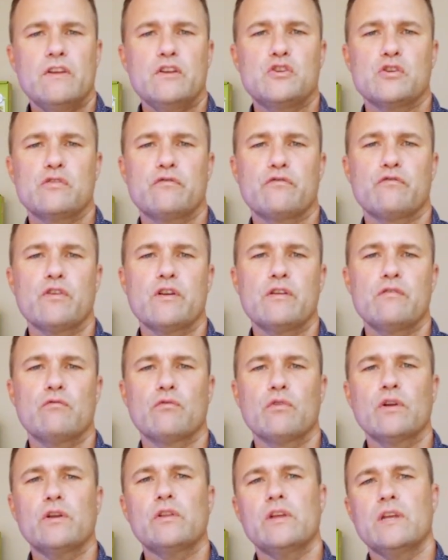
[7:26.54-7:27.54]
free
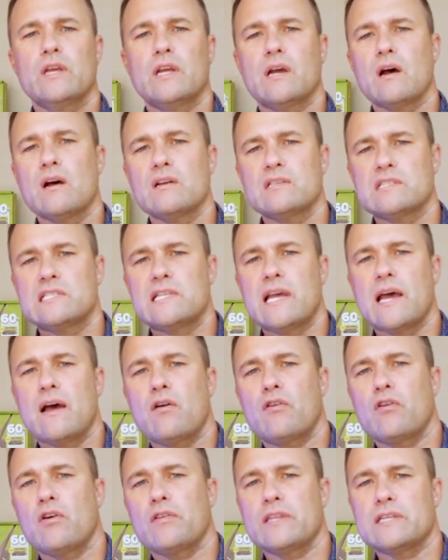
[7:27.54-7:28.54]
really cuts down
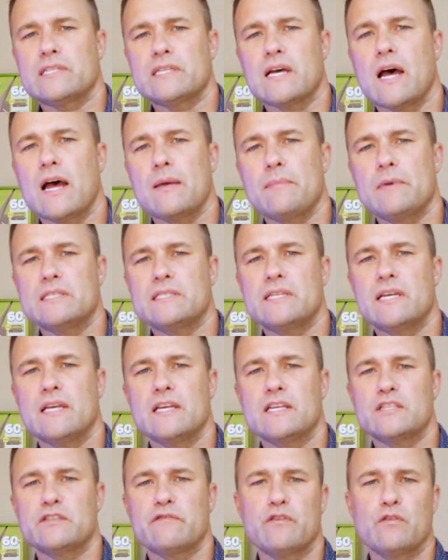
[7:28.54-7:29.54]
on the time it takes
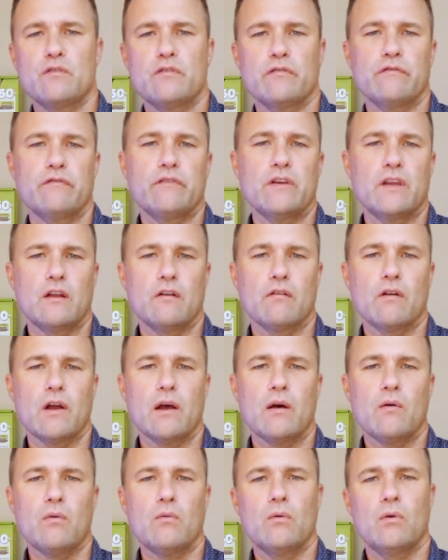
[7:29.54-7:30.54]
for you to figure
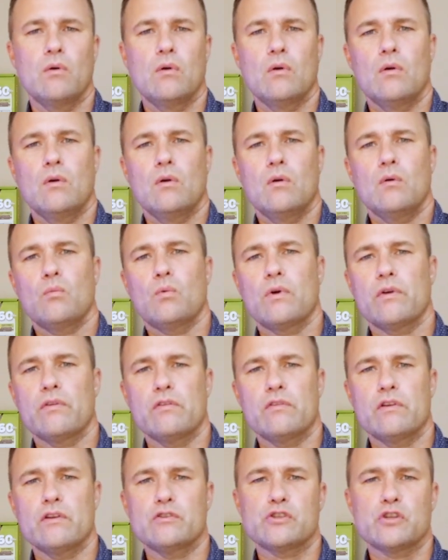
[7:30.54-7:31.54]
out whether
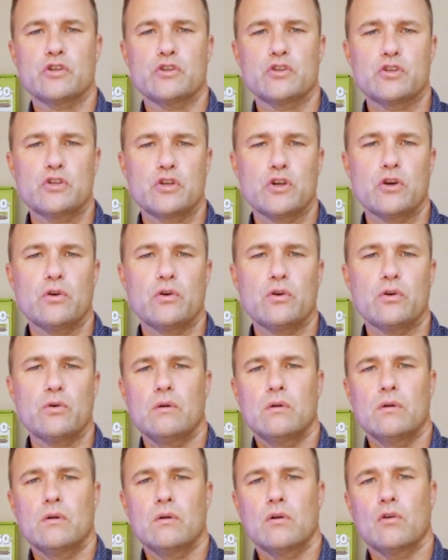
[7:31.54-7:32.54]
there's a show
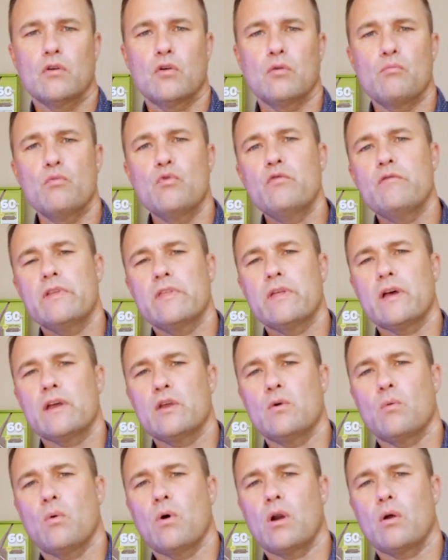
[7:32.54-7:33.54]
or a movie that you
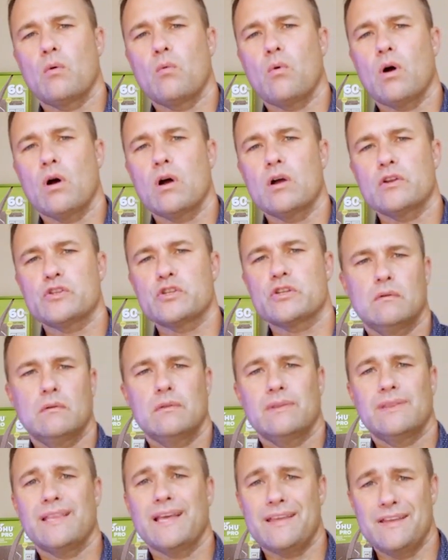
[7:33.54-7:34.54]
want to watch
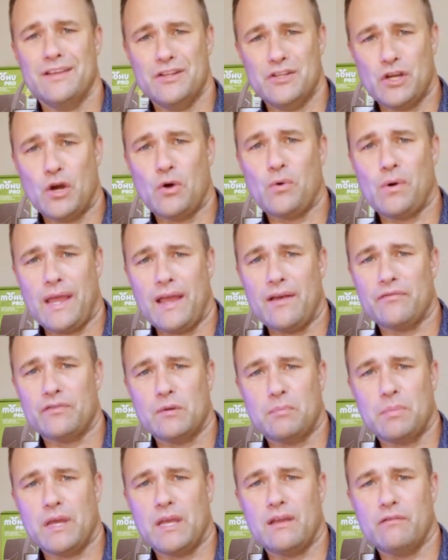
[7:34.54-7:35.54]
that you don't have to
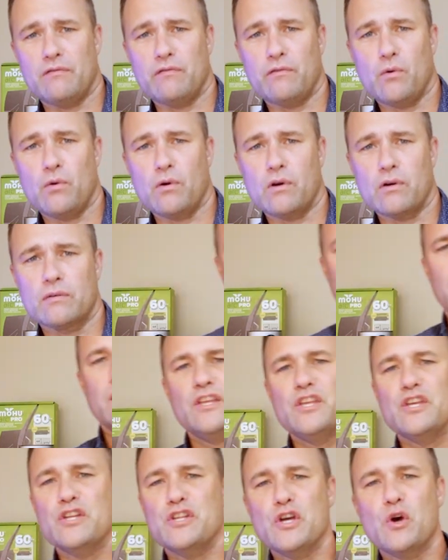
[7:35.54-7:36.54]
pay for. You
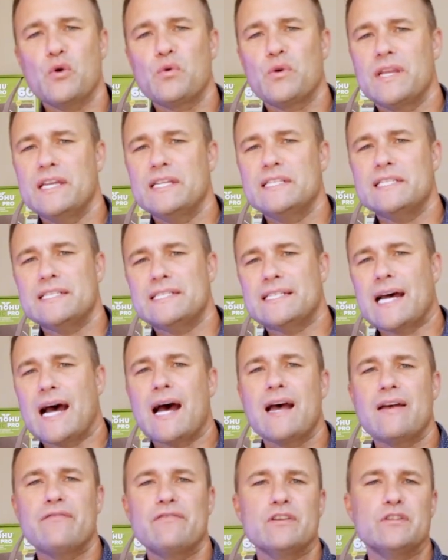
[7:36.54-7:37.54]
don't need to
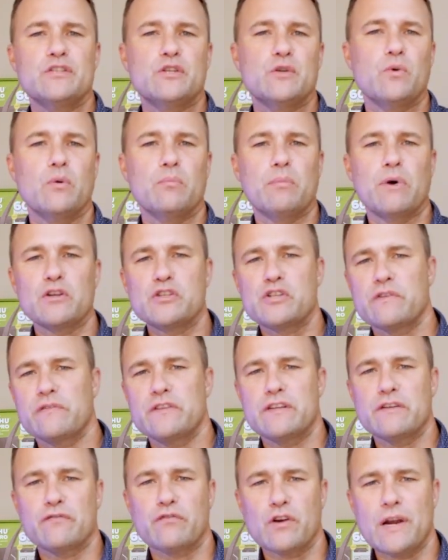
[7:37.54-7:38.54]
dive into a bunch of
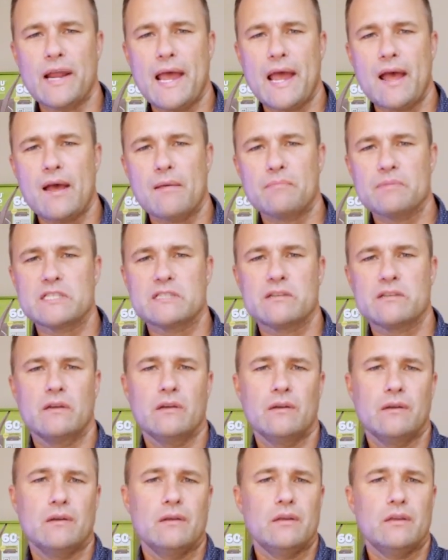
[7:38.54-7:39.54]
different apps.
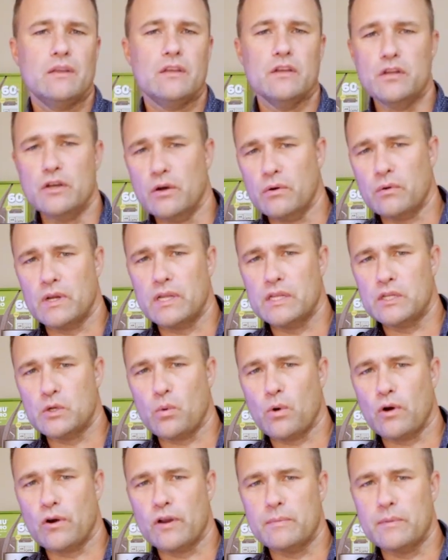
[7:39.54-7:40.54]
You don't need to
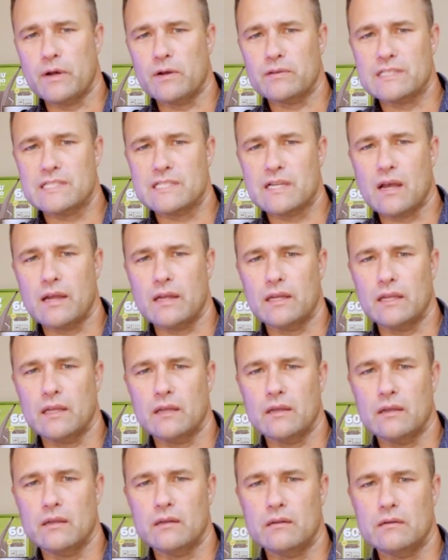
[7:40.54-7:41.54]
worry about signing
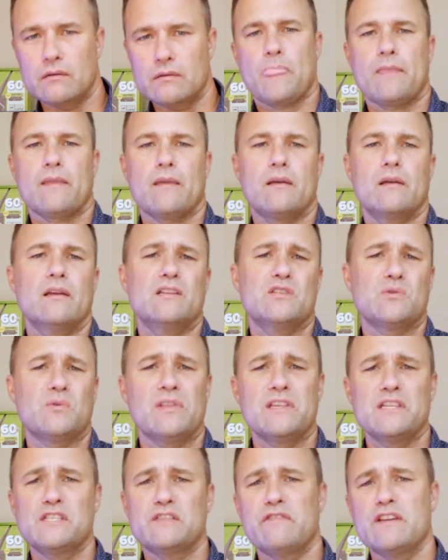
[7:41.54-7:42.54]
in. It's one of
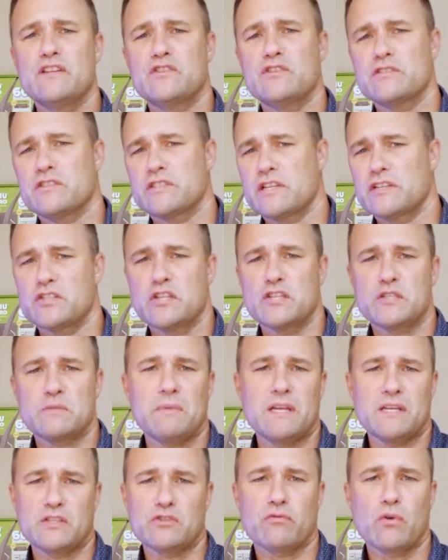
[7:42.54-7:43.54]
these features that just
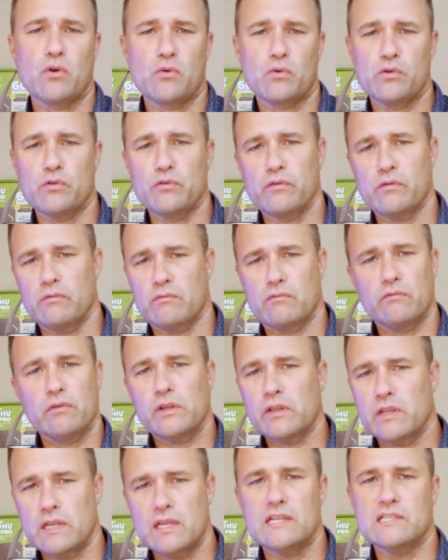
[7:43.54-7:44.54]
makes Roku really
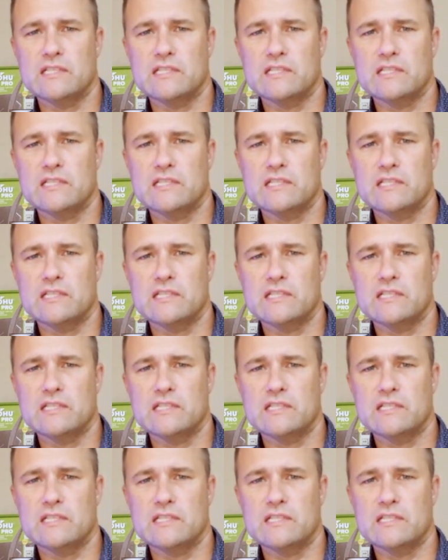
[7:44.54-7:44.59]
easy to